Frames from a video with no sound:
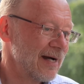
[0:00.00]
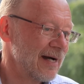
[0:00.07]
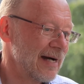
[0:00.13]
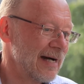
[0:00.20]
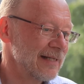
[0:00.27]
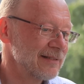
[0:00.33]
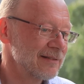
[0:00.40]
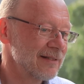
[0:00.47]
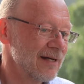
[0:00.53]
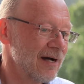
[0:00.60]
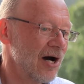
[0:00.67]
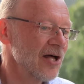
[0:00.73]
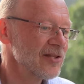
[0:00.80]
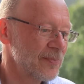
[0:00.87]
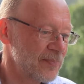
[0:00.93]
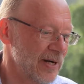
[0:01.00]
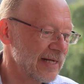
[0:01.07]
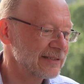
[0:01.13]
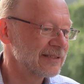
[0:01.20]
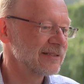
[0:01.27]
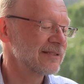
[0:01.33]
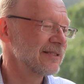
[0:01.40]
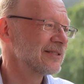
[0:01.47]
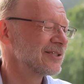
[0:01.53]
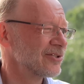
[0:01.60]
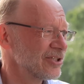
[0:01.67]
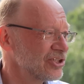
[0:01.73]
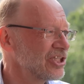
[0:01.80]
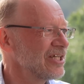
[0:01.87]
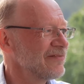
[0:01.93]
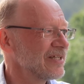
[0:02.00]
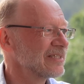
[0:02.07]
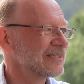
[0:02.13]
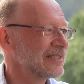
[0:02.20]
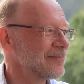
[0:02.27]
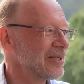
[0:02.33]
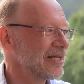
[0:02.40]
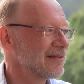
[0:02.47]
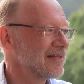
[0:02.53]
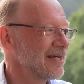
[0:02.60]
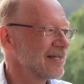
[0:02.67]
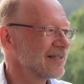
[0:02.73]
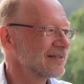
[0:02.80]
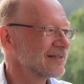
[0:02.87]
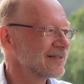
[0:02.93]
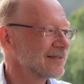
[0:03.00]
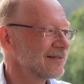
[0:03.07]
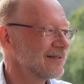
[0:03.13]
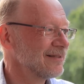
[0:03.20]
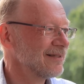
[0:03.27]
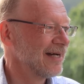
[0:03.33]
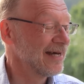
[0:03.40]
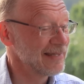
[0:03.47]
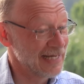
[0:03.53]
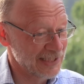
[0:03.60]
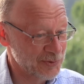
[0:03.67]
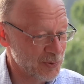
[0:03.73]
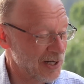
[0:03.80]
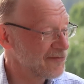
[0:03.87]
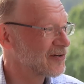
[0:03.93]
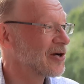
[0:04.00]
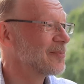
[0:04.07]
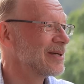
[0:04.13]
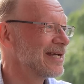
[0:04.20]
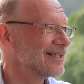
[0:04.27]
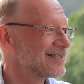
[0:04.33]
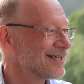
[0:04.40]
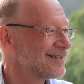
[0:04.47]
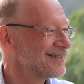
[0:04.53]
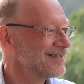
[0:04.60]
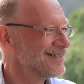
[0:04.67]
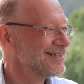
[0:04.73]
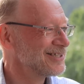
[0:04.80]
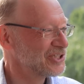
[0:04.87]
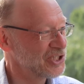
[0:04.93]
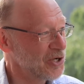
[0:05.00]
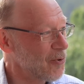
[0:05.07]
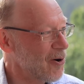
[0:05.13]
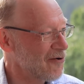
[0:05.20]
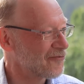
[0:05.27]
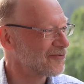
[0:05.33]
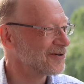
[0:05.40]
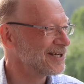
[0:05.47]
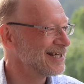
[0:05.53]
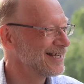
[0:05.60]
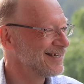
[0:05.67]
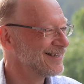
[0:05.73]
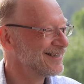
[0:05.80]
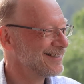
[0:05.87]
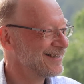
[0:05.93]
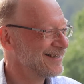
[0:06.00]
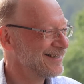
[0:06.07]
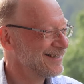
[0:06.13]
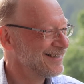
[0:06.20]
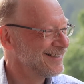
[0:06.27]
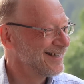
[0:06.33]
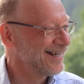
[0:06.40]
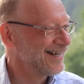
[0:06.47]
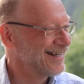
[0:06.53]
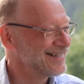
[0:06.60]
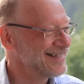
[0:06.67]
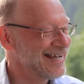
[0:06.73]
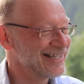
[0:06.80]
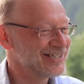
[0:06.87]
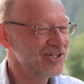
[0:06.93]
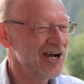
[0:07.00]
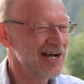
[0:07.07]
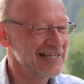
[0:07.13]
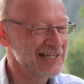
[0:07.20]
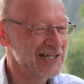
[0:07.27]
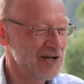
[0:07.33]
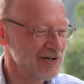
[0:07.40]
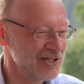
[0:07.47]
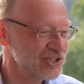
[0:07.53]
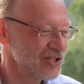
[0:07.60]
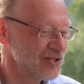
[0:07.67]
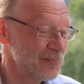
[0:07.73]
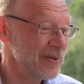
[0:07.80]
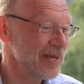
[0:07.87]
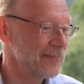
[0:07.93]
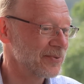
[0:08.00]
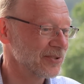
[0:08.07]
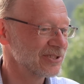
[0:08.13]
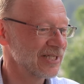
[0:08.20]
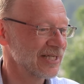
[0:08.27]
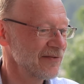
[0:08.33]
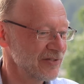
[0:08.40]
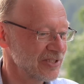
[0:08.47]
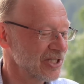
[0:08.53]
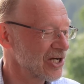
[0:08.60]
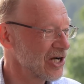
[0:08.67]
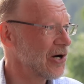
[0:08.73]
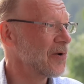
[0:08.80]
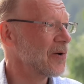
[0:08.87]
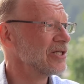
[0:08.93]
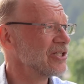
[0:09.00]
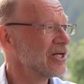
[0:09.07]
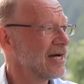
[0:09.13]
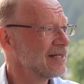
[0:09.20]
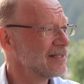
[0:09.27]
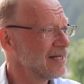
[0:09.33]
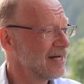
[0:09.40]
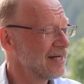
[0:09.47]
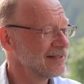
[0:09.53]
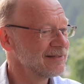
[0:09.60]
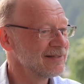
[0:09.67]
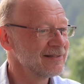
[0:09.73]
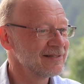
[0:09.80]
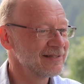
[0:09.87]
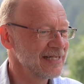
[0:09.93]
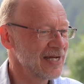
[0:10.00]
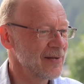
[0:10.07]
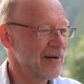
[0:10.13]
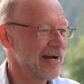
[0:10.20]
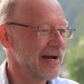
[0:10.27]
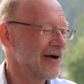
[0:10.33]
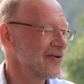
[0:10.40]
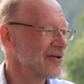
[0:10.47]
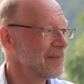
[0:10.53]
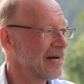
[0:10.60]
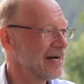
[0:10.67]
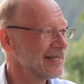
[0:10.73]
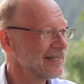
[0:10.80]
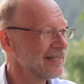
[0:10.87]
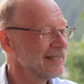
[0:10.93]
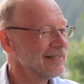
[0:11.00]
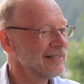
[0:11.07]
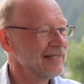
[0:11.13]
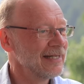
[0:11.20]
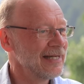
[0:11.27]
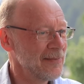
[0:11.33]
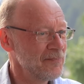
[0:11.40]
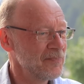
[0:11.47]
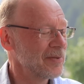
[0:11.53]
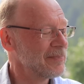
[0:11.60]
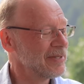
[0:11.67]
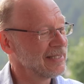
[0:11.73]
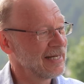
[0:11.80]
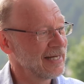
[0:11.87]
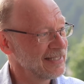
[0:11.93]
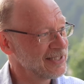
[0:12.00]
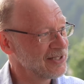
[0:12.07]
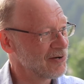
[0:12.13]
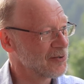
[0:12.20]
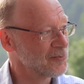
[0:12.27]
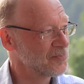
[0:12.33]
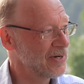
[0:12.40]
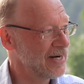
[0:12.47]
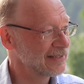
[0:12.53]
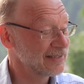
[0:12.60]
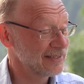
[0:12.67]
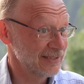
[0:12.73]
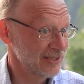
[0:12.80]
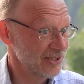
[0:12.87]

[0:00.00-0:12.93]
And other practices are achieving similar things. And that's what I've come here to show off, really. And try and encourage other people to give it a go and think about how you might implement that in your own practice.